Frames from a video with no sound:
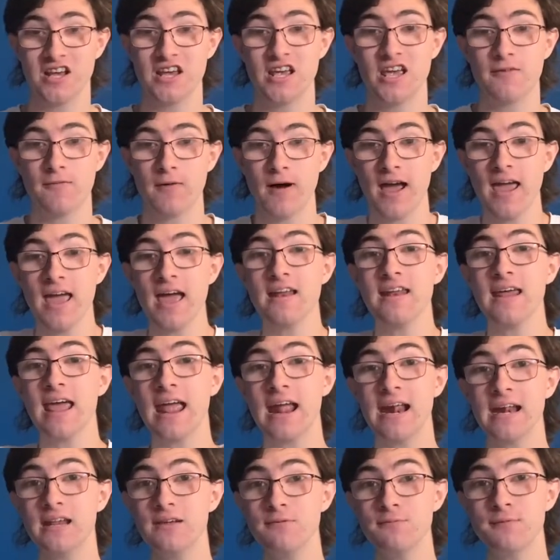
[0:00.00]
If I had
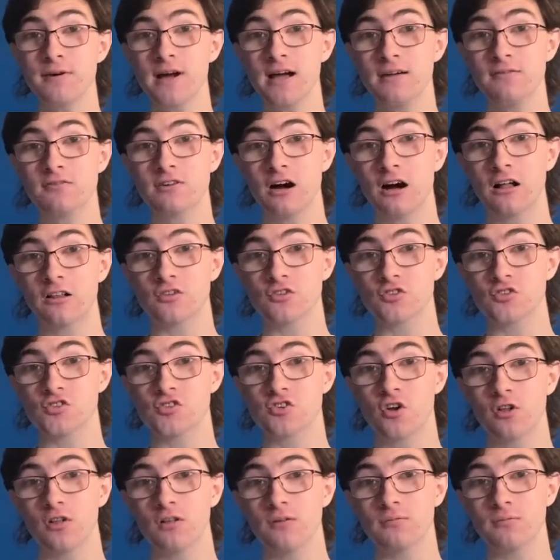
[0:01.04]
$85
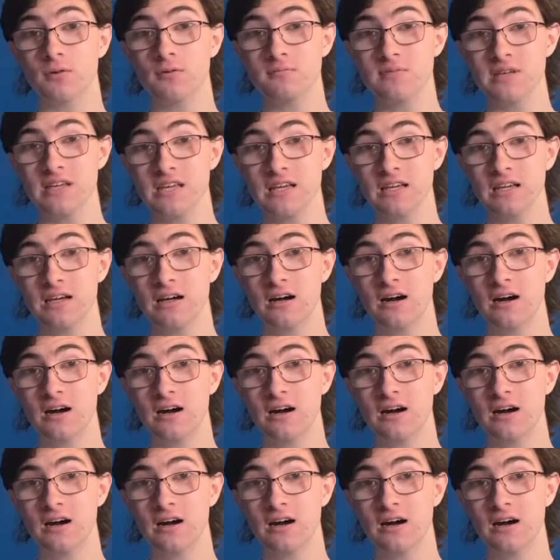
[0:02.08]
stolen from me,